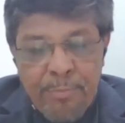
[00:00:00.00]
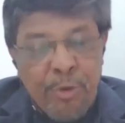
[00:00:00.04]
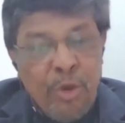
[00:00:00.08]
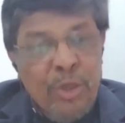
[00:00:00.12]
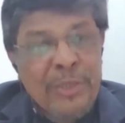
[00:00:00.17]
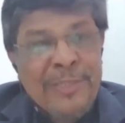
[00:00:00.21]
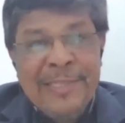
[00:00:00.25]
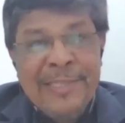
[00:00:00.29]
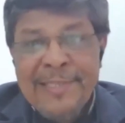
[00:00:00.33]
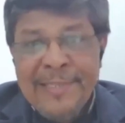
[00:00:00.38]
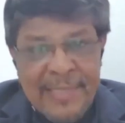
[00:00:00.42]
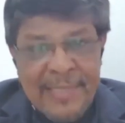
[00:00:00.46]

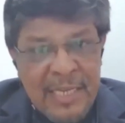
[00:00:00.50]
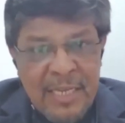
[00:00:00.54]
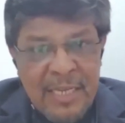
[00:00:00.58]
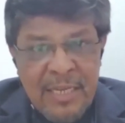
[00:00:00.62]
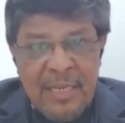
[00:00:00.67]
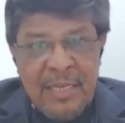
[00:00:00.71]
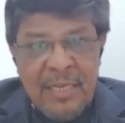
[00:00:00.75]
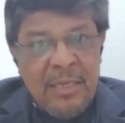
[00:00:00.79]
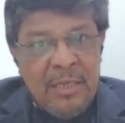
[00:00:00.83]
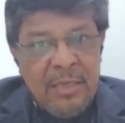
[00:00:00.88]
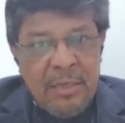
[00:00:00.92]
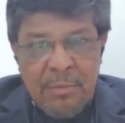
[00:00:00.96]

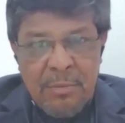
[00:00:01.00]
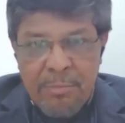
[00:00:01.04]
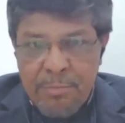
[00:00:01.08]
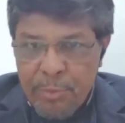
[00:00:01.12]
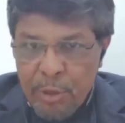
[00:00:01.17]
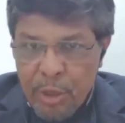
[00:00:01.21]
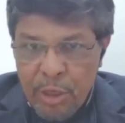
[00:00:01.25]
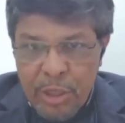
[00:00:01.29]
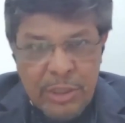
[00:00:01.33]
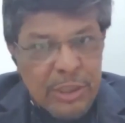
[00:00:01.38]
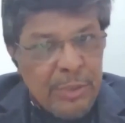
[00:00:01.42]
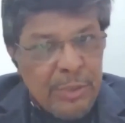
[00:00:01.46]
processing,
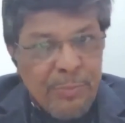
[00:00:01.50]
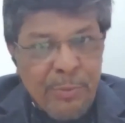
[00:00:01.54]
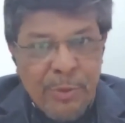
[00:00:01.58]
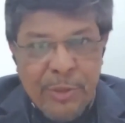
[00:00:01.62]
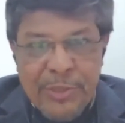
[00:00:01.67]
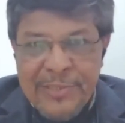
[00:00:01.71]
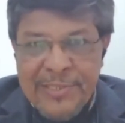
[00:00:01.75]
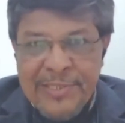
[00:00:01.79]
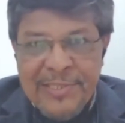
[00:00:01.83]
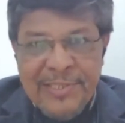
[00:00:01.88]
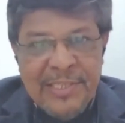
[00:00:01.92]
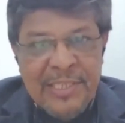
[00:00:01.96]
production
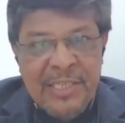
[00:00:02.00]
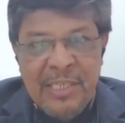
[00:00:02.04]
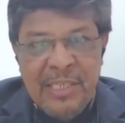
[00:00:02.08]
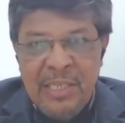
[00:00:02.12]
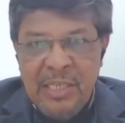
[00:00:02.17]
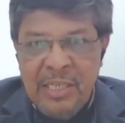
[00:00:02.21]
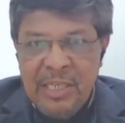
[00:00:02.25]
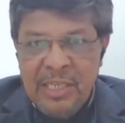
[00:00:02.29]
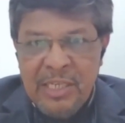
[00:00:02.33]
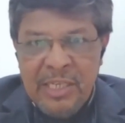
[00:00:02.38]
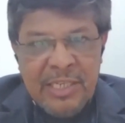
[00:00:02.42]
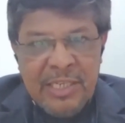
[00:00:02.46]

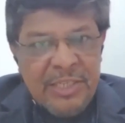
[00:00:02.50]
processing,